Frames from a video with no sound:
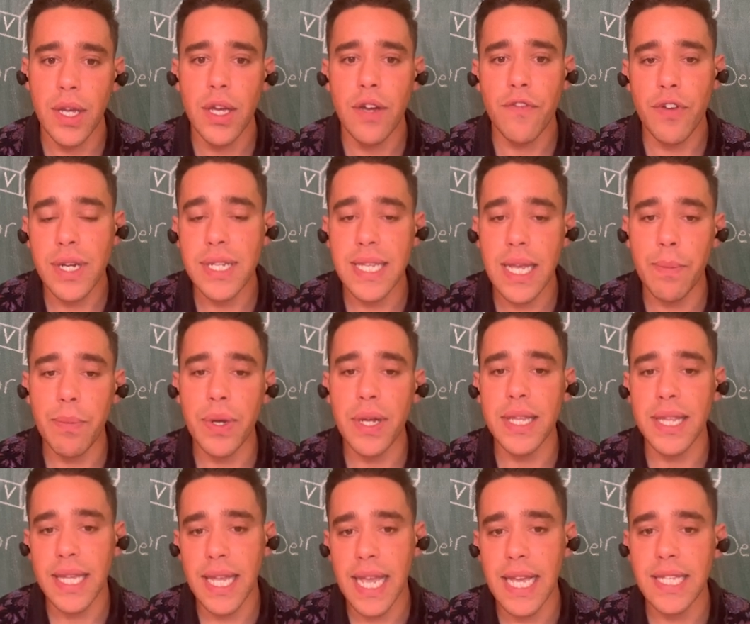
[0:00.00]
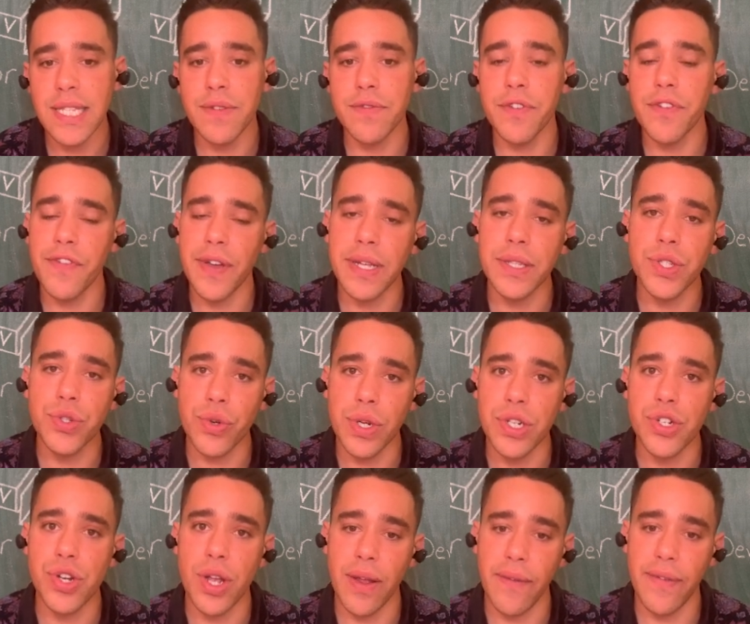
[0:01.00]
For example, in the case of a failed
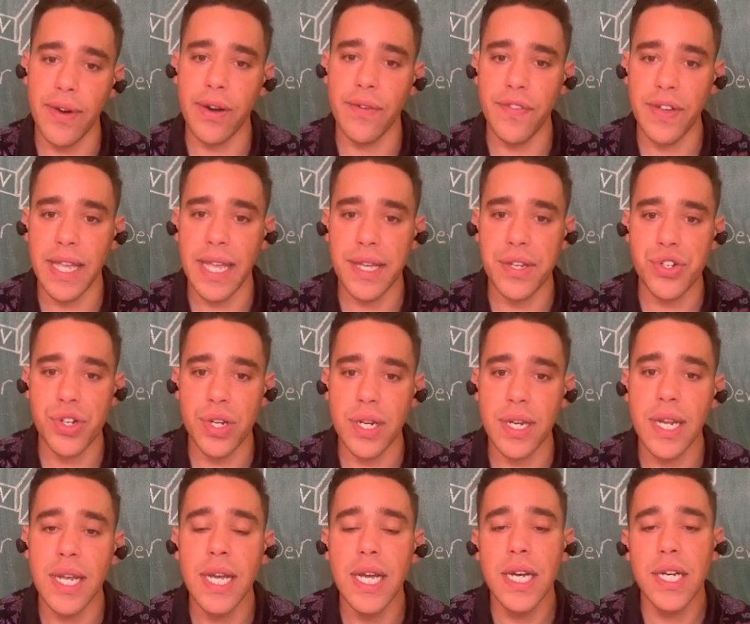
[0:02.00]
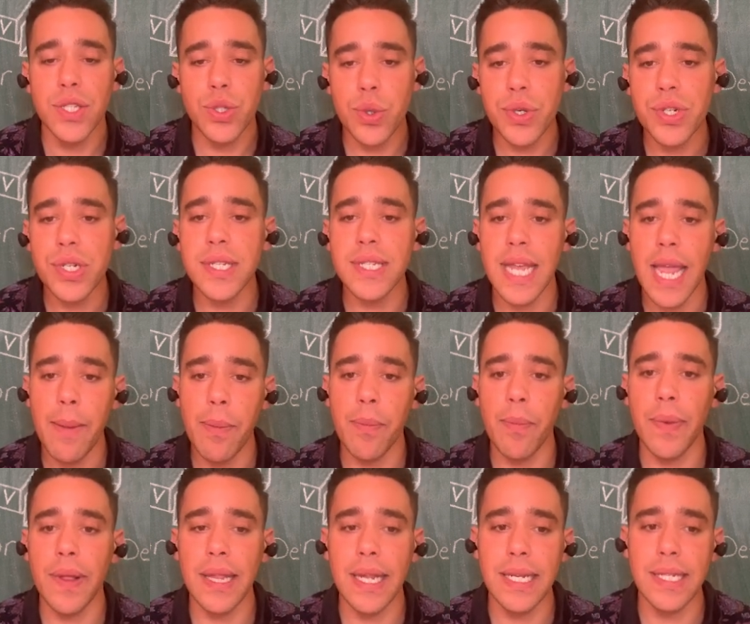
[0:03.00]
screenshot verification, Squish has
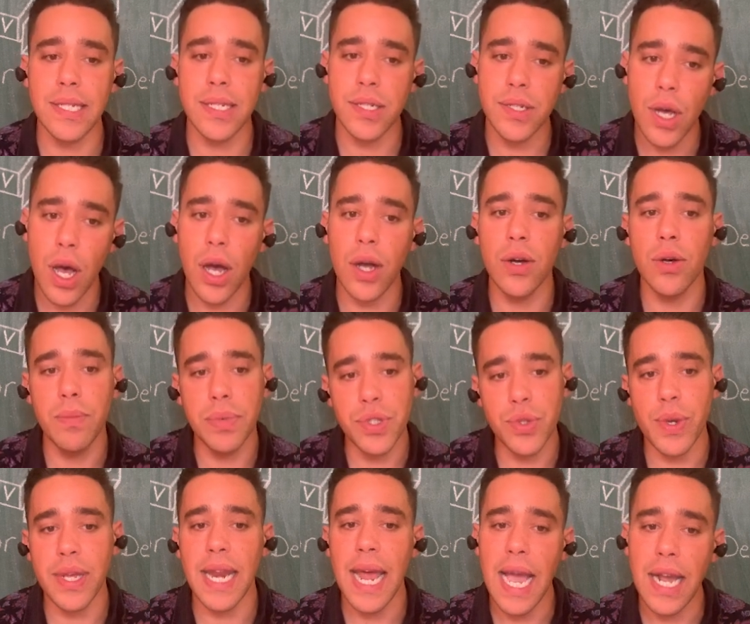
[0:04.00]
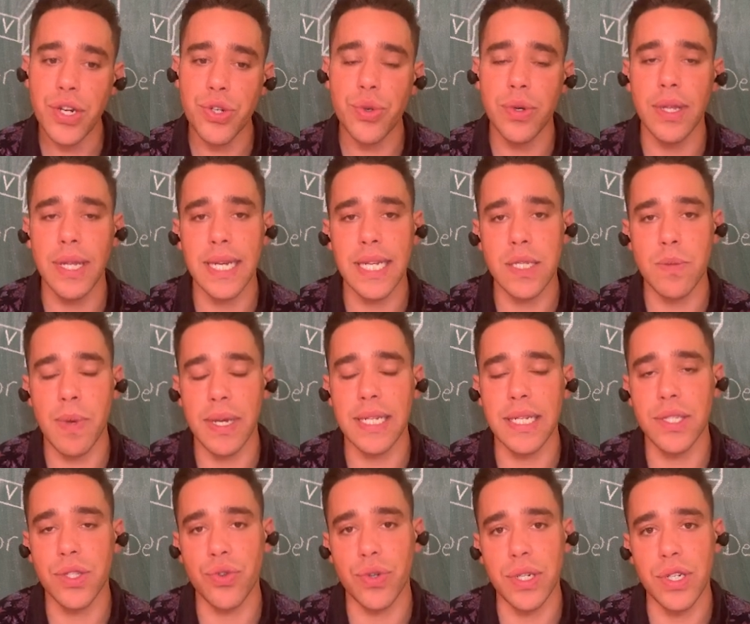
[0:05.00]
capabilities to toggle between actual and
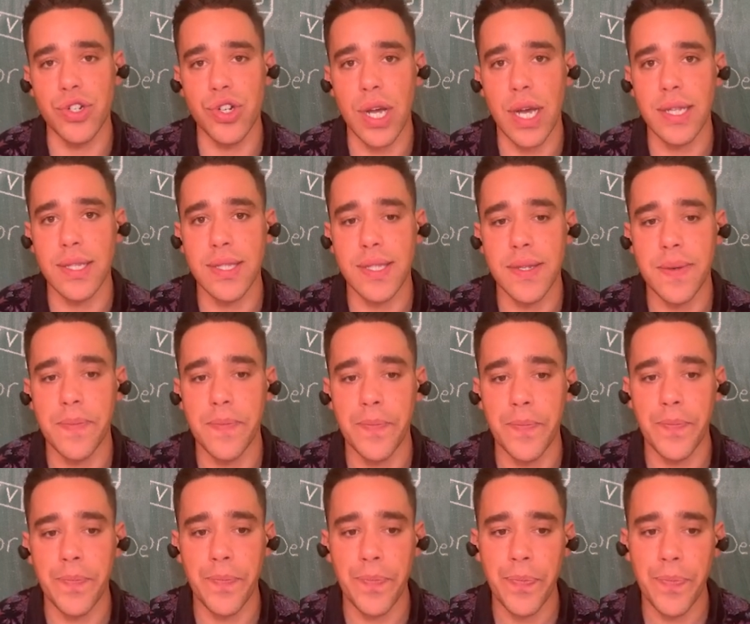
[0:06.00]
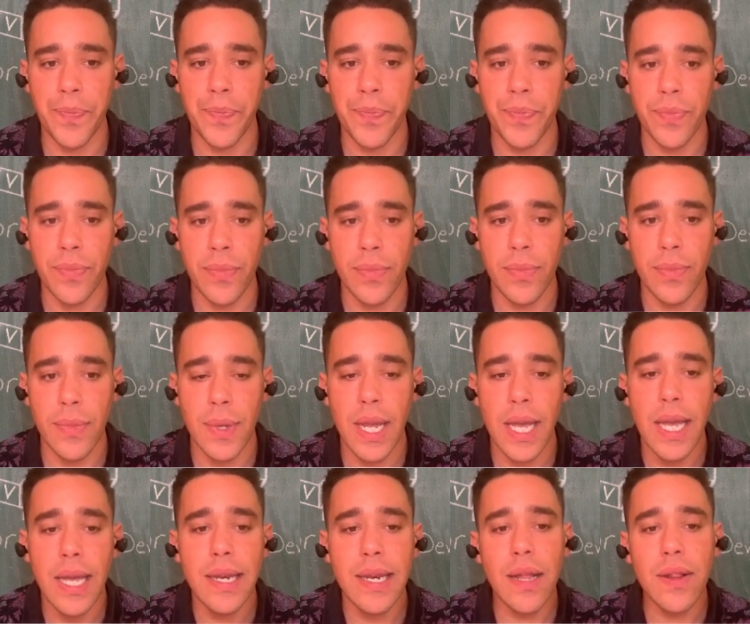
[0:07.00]
expected screenshots.
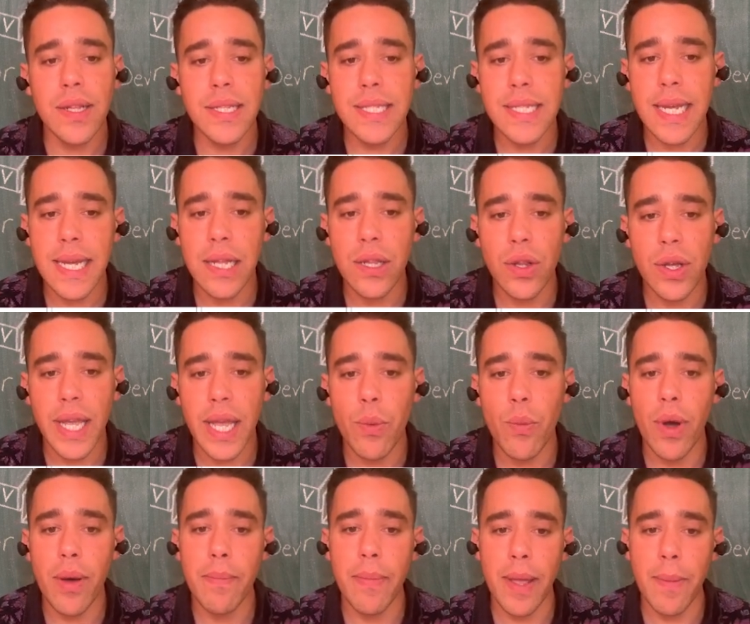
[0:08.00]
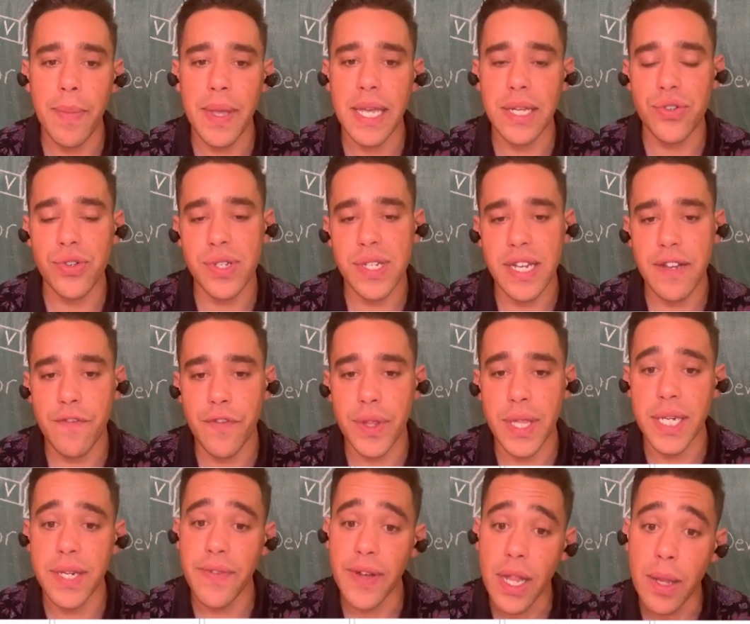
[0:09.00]
Now let's take a look at what might be interesting for
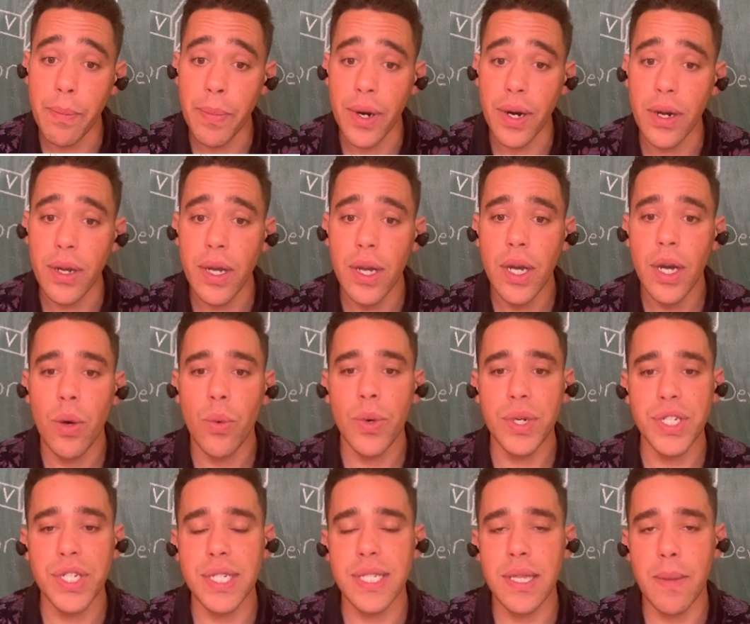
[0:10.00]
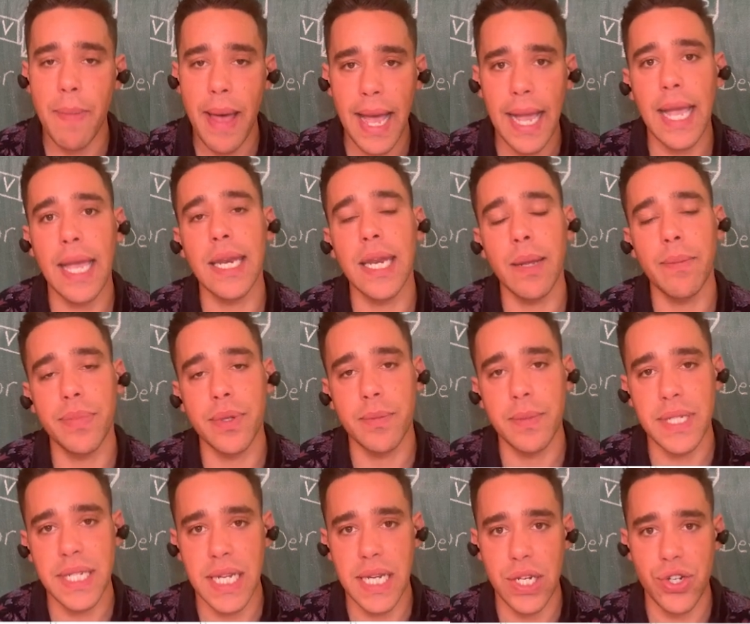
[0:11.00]
the developer, which is the backend
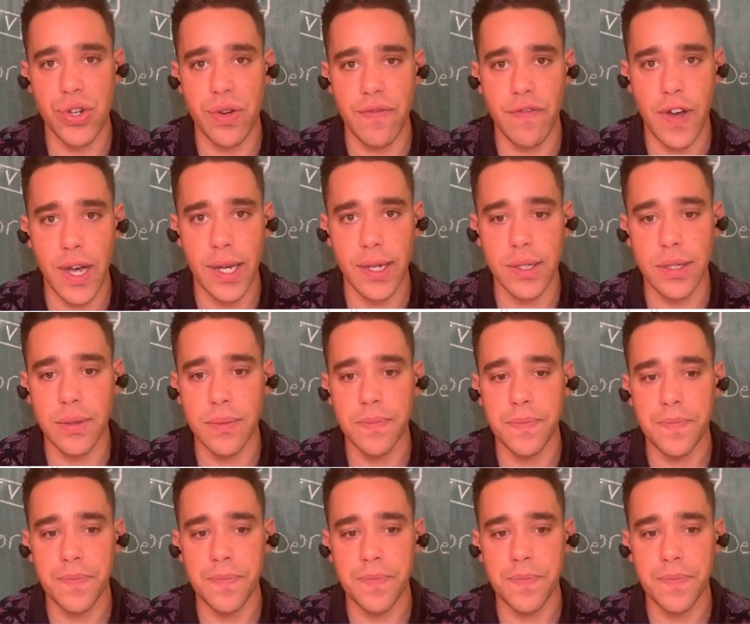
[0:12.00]
implementation file.